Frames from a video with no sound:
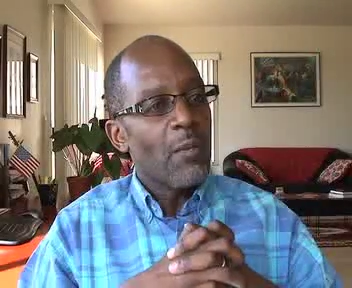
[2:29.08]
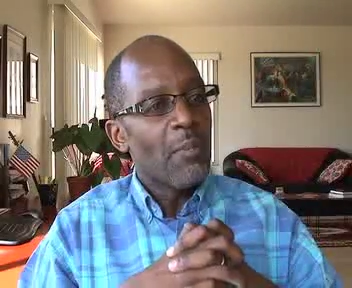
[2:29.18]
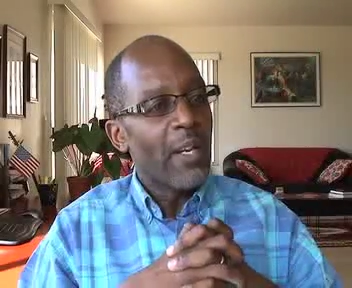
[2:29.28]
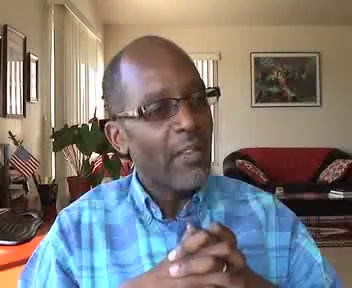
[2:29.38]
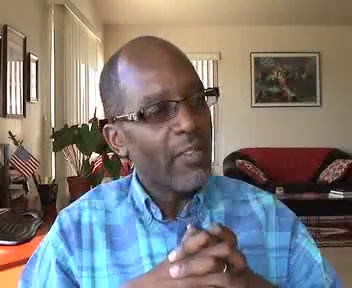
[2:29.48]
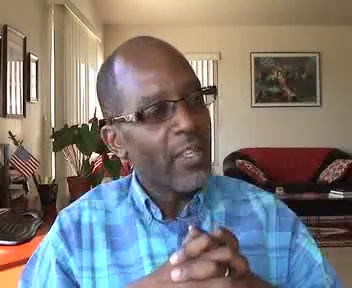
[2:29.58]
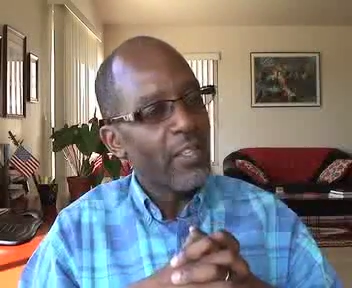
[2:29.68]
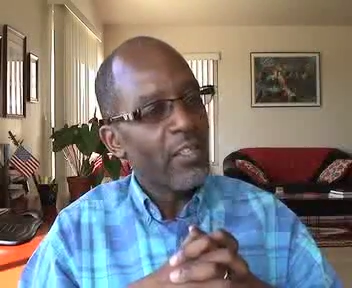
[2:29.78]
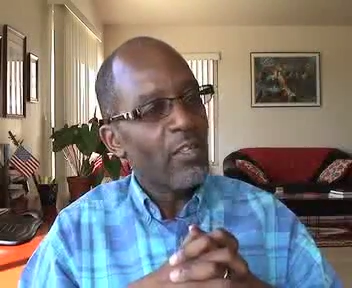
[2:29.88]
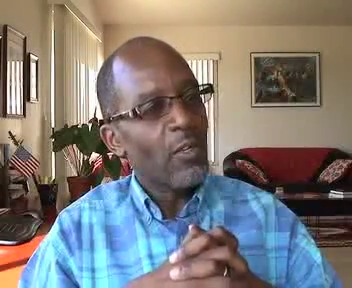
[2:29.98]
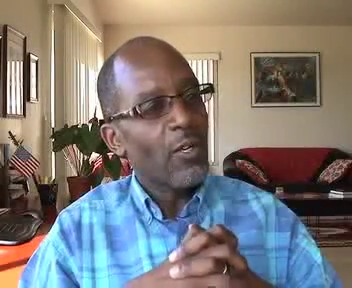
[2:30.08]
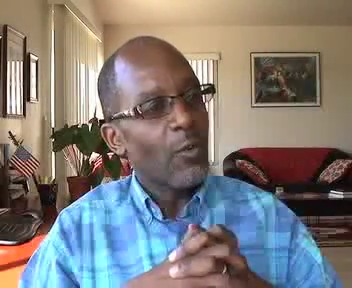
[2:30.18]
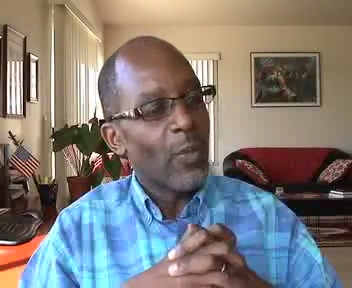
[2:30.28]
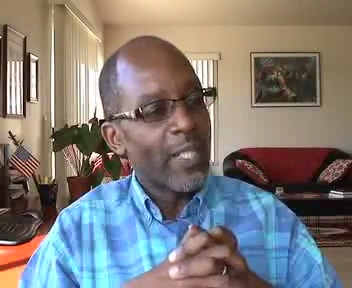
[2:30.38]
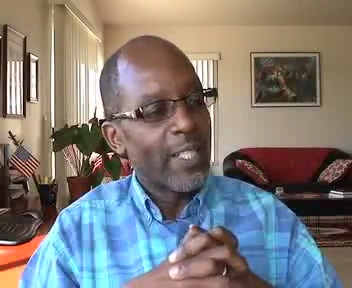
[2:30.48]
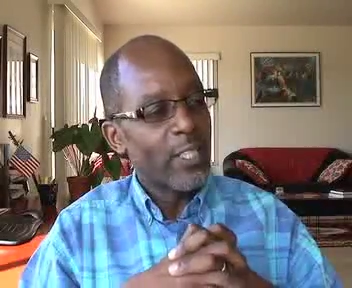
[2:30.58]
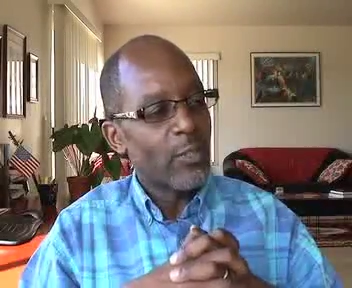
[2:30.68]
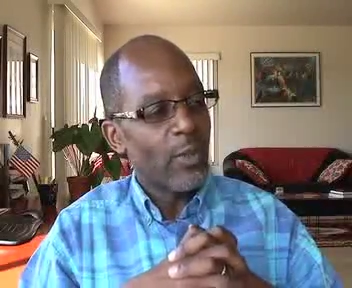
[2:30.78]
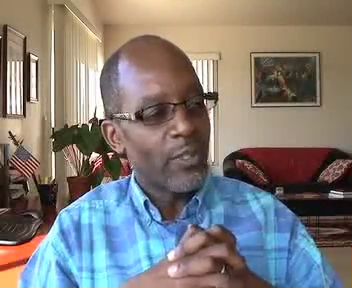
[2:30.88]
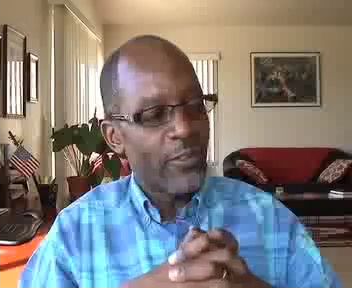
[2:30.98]
But I think we need
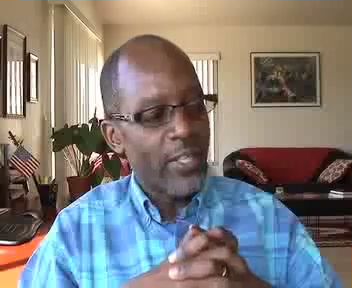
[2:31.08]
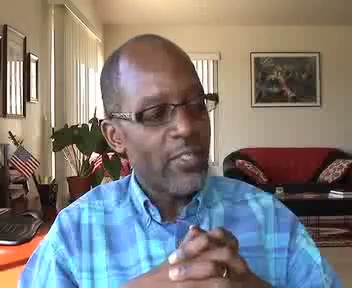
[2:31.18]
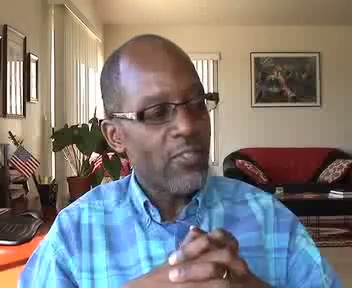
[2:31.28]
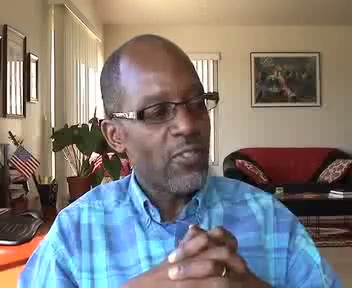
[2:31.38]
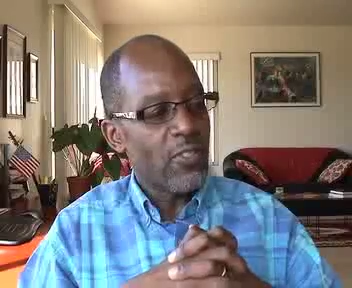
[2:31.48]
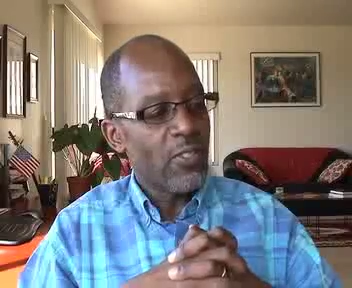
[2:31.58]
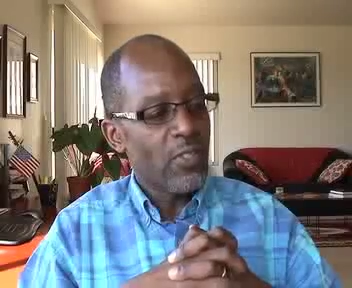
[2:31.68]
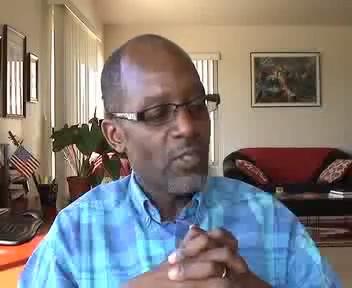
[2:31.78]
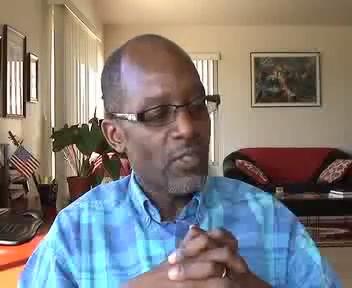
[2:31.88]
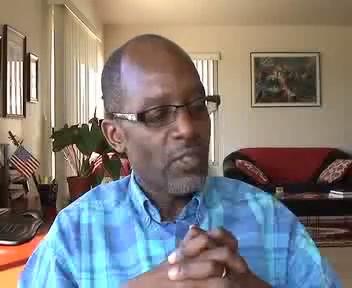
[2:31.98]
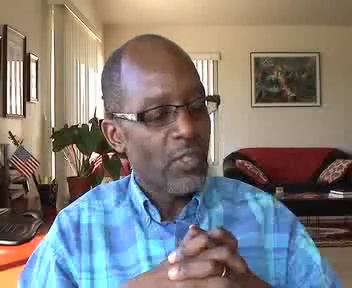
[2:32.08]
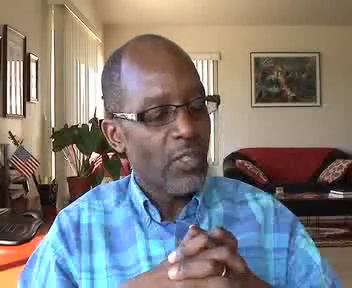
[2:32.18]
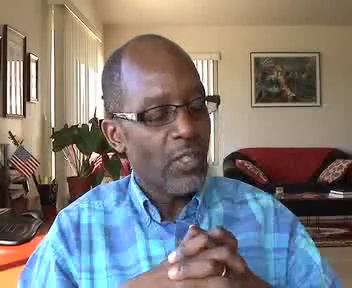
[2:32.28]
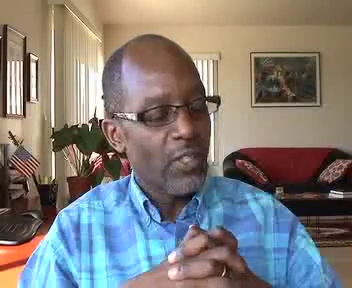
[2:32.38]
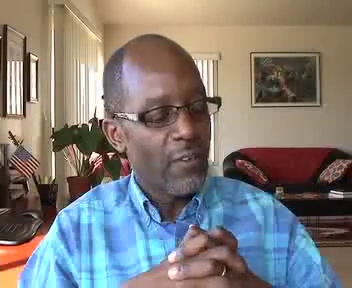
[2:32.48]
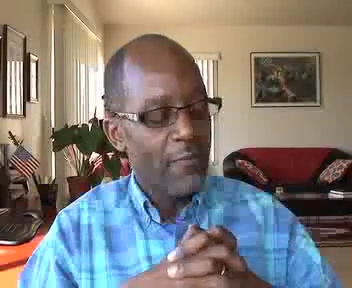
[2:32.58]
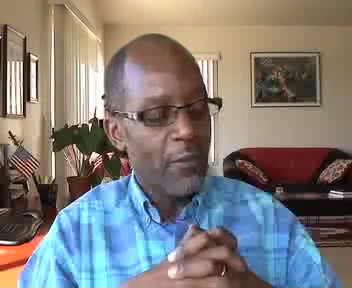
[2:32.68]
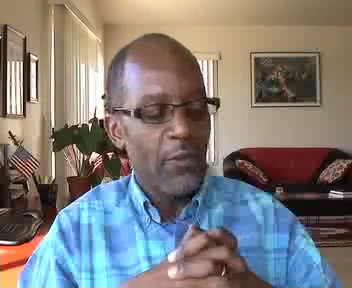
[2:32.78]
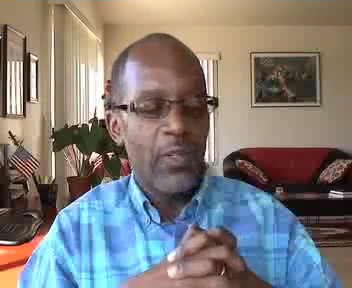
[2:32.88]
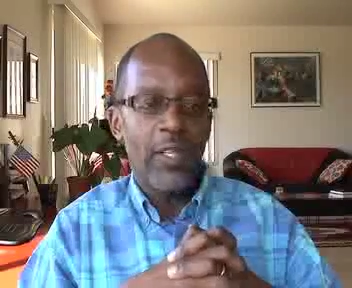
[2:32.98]
to address a
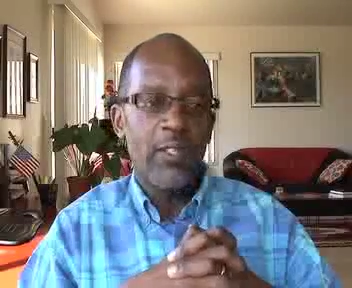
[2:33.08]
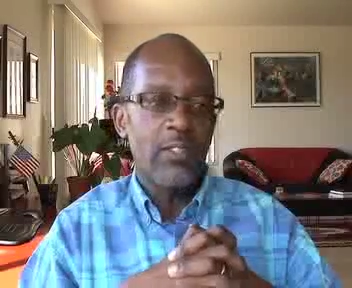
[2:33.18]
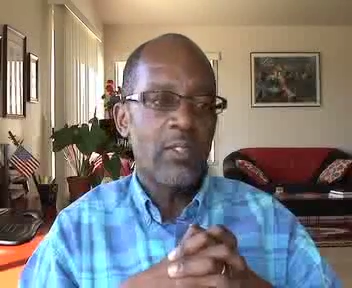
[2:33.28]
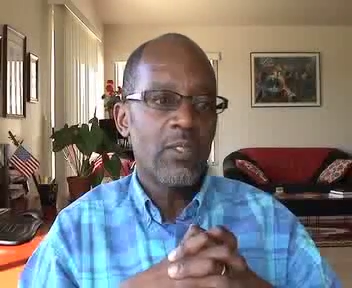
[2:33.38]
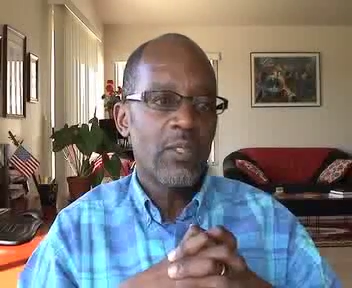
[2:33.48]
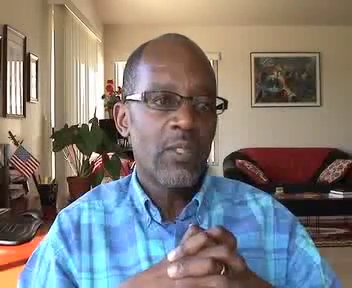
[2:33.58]
few things.